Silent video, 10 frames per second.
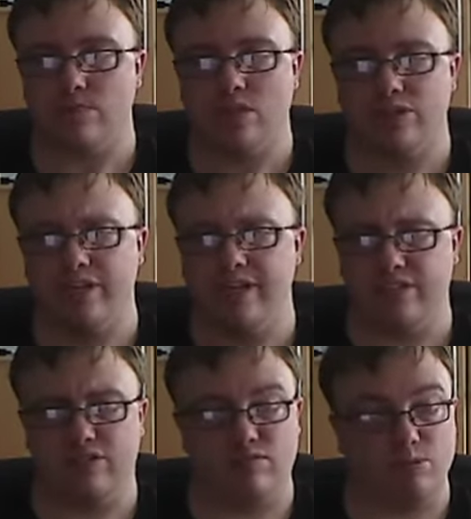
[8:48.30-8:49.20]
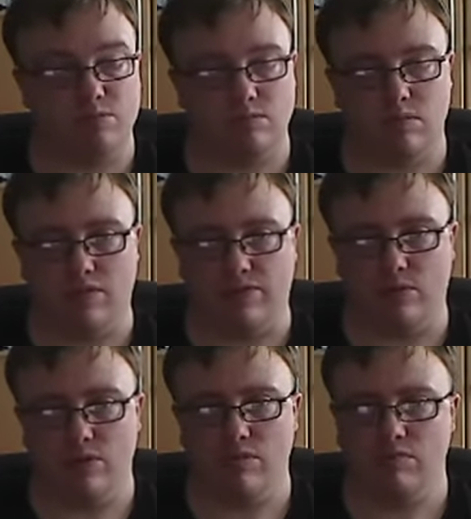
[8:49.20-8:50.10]
So yeah, just if you
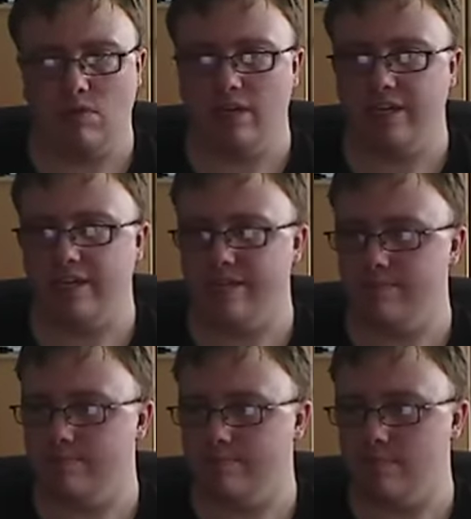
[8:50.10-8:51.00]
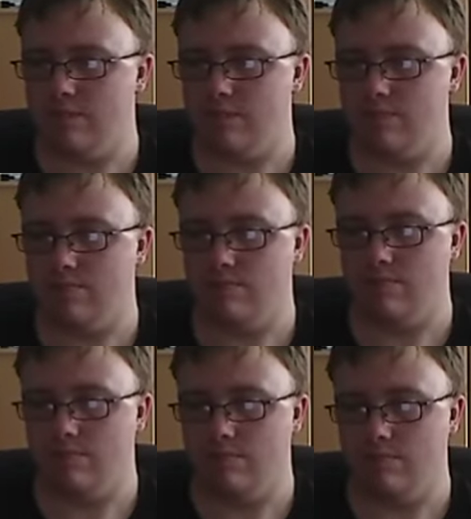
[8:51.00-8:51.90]
want to like it,
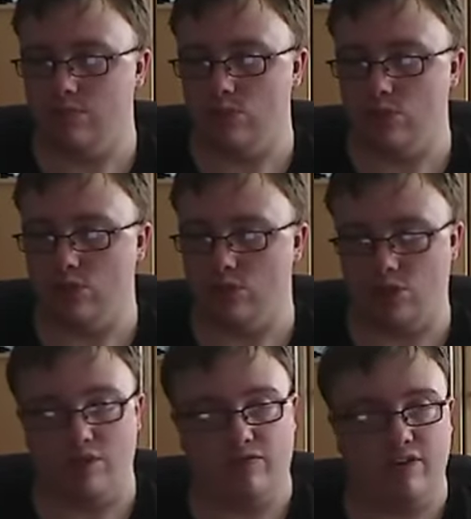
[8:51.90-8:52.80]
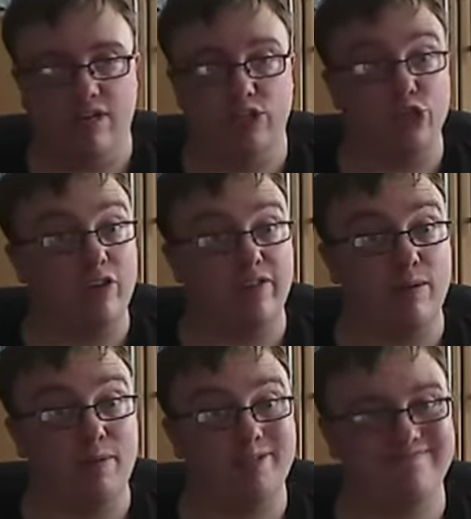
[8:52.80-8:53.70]
show your friends, show your
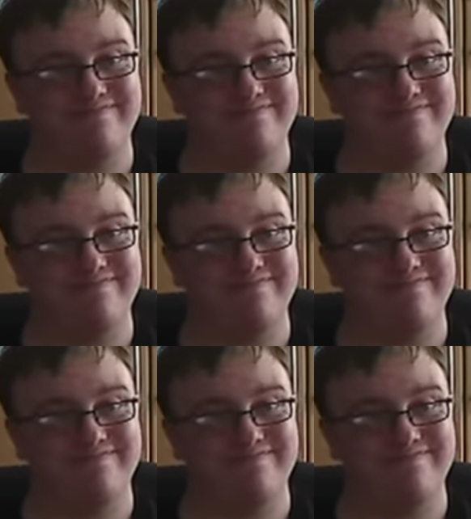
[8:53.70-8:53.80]
family.